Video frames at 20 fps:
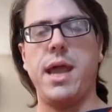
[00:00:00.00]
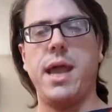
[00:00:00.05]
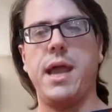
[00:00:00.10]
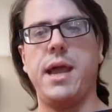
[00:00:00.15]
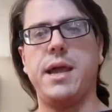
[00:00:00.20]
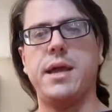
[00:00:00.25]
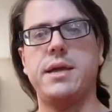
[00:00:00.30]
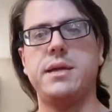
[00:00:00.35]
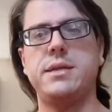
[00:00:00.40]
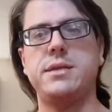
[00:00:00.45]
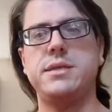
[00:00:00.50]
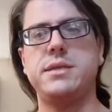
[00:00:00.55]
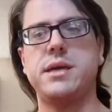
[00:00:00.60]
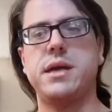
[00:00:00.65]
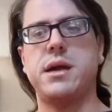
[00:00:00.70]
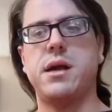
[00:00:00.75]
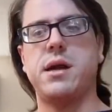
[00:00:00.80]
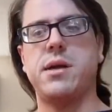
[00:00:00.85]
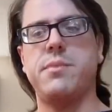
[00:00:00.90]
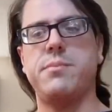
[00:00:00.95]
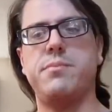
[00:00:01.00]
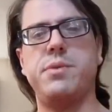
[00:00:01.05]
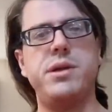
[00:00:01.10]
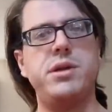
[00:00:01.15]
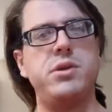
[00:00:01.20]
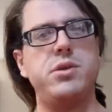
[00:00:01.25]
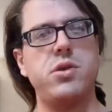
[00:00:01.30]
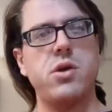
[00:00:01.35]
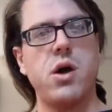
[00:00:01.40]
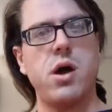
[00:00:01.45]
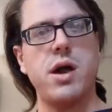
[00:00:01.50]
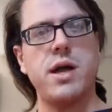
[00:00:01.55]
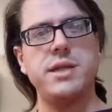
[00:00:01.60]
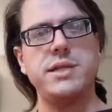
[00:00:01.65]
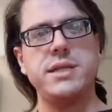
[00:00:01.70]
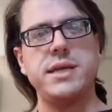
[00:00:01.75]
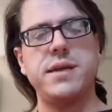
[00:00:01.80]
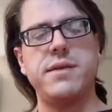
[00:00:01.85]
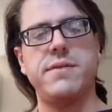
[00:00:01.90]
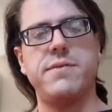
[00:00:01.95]
and um, but
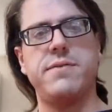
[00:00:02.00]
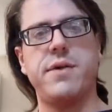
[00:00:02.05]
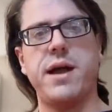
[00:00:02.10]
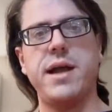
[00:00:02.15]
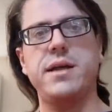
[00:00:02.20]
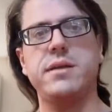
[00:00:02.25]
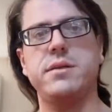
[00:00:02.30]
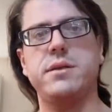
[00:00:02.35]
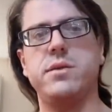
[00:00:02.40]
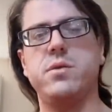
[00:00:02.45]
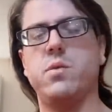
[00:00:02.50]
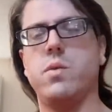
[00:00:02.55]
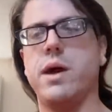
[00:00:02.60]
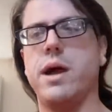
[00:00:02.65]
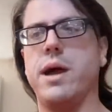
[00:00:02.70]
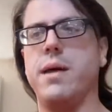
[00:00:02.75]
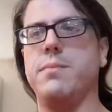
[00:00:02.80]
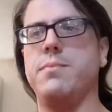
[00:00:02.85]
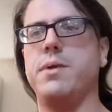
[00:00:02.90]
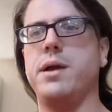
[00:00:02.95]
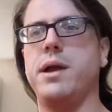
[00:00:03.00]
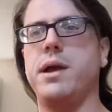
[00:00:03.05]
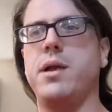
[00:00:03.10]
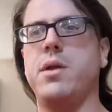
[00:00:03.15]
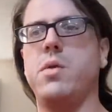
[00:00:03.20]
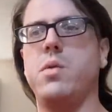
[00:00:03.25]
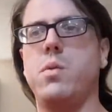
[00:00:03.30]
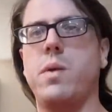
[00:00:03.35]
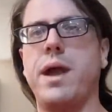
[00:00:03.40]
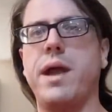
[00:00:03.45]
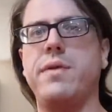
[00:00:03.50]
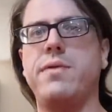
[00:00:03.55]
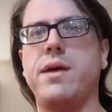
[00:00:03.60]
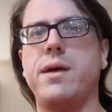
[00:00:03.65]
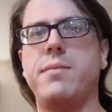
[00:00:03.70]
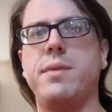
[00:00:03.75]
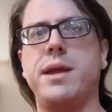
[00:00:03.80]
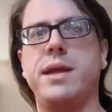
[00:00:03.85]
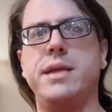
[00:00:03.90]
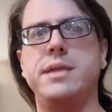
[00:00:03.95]
not in a violent way, but in a way
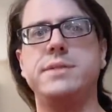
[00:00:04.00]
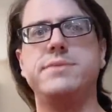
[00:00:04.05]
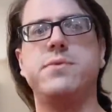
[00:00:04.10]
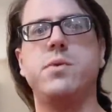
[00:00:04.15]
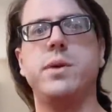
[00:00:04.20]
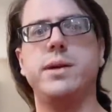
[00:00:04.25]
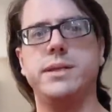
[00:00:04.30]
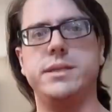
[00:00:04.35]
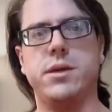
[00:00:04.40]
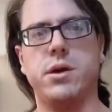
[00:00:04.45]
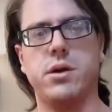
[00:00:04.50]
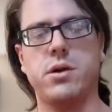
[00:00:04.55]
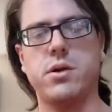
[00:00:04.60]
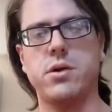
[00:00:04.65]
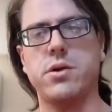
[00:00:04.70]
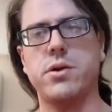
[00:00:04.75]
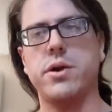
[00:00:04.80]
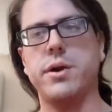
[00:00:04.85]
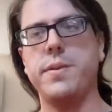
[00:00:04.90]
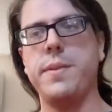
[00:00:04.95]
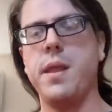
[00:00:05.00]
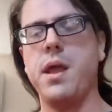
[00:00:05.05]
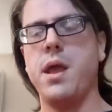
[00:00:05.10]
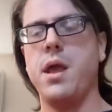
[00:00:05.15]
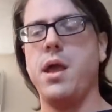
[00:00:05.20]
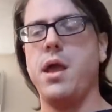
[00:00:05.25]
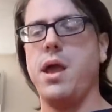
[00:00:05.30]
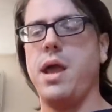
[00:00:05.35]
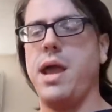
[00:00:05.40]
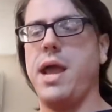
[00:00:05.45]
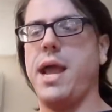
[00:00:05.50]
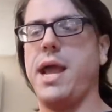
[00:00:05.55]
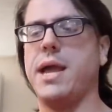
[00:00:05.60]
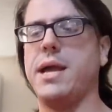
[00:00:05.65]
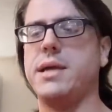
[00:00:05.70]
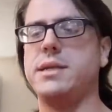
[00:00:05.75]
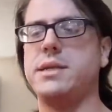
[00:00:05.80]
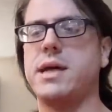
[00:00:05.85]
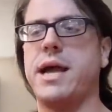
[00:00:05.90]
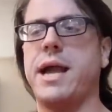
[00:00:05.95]
that made his voice heard.
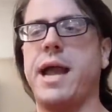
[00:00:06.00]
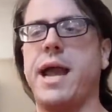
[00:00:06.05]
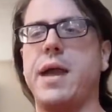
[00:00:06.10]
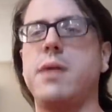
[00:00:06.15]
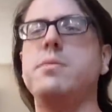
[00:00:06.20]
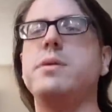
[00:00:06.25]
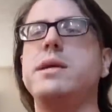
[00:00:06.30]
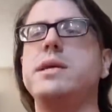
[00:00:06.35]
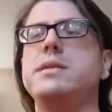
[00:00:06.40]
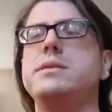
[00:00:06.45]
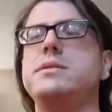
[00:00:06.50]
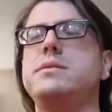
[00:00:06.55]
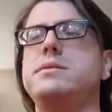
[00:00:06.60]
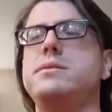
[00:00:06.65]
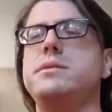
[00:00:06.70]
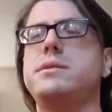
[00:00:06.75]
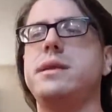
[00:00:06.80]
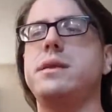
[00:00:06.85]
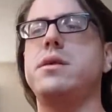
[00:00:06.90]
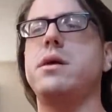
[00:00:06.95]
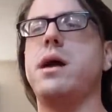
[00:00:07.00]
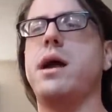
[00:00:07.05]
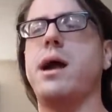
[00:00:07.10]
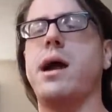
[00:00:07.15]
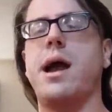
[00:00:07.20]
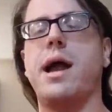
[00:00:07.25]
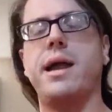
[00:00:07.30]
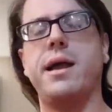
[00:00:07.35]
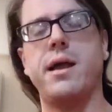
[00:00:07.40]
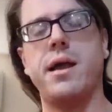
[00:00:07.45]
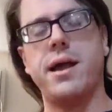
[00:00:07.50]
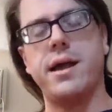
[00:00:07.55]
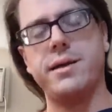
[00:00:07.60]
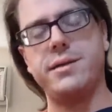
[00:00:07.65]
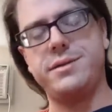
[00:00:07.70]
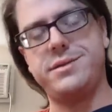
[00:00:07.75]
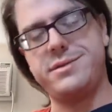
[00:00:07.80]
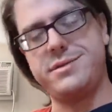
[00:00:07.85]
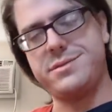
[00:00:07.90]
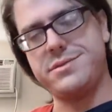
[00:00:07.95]
And I am consider I.
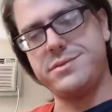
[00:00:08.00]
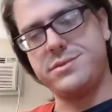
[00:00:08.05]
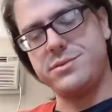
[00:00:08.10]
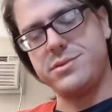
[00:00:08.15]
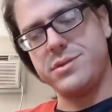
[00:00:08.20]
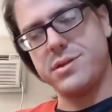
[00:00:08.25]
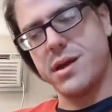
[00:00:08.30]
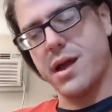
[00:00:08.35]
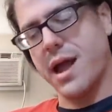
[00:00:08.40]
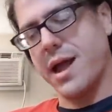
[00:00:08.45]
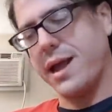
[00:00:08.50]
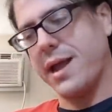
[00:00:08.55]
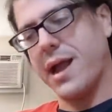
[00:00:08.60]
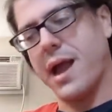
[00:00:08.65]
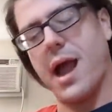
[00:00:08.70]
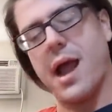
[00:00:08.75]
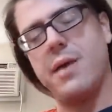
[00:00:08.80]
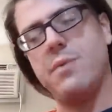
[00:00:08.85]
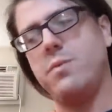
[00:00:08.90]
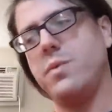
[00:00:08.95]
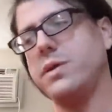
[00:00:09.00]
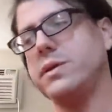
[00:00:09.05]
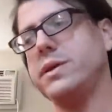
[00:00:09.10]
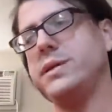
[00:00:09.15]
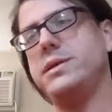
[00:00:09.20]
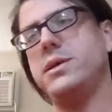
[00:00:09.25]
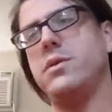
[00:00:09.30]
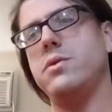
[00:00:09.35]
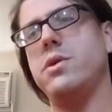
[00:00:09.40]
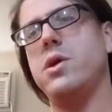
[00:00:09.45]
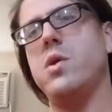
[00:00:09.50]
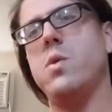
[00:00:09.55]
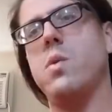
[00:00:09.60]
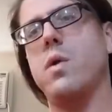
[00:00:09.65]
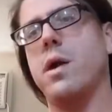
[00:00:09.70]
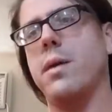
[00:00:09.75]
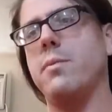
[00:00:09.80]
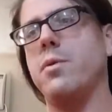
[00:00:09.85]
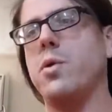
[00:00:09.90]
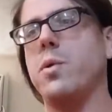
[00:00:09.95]
I I, I really don't know
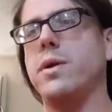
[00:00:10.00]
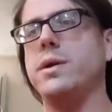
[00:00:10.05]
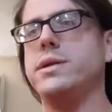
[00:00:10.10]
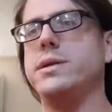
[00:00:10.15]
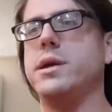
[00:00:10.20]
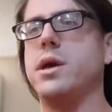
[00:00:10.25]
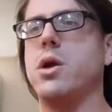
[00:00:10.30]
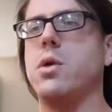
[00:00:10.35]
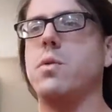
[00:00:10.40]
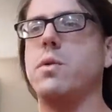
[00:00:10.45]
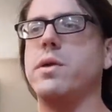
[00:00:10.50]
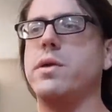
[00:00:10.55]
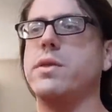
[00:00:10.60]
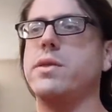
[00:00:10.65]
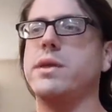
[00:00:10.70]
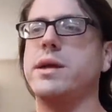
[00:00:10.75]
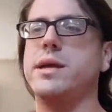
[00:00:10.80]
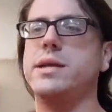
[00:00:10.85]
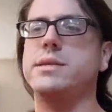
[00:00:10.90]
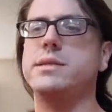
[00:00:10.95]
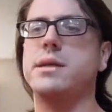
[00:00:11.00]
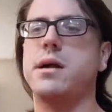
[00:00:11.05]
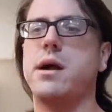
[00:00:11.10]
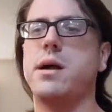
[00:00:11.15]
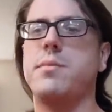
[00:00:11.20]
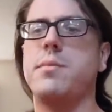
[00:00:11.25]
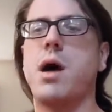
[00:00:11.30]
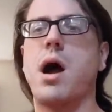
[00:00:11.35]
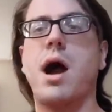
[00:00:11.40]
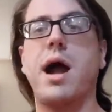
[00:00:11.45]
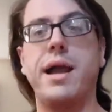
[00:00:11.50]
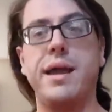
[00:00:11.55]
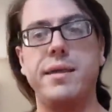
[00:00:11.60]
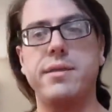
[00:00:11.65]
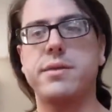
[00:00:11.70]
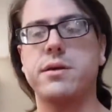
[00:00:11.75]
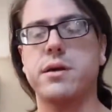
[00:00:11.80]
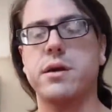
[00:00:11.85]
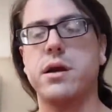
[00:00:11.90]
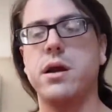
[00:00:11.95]
where I'm going to go with this. Um,
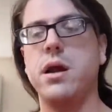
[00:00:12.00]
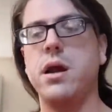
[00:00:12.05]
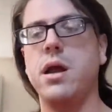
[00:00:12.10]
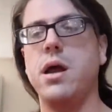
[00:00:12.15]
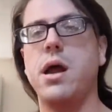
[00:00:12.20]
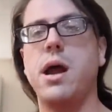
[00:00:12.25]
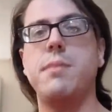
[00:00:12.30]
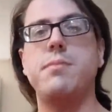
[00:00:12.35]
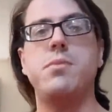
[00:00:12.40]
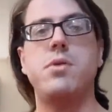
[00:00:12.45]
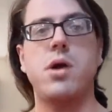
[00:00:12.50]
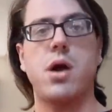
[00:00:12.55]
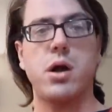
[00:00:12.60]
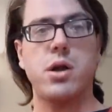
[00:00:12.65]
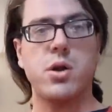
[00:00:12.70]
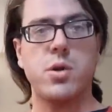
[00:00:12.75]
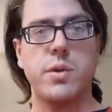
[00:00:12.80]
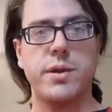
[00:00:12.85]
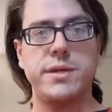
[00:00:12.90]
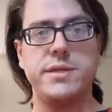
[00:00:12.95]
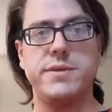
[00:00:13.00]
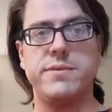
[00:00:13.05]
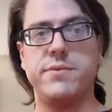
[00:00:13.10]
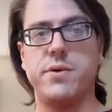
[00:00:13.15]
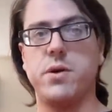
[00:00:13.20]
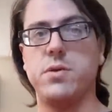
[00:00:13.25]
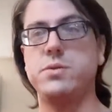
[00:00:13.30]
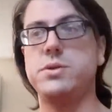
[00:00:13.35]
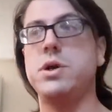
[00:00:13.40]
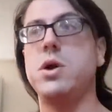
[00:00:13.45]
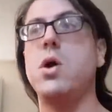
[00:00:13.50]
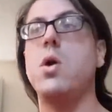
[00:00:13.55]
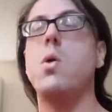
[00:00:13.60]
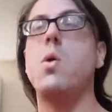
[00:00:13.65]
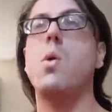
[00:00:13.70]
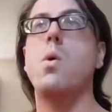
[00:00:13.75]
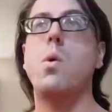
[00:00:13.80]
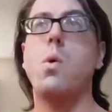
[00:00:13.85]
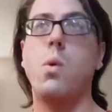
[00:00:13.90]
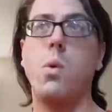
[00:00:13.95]
either I'm not going to vote,
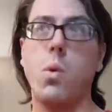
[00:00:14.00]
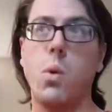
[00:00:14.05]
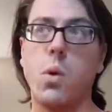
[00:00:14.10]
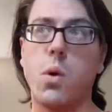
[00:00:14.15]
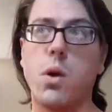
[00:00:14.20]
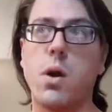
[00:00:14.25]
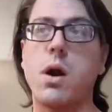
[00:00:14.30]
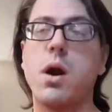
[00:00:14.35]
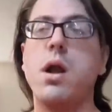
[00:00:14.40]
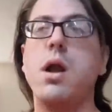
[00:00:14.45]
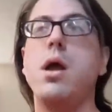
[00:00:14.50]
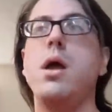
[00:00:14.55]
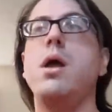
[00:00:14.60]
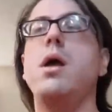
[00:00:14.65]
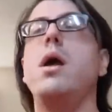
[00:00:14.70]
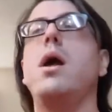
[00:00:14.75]
or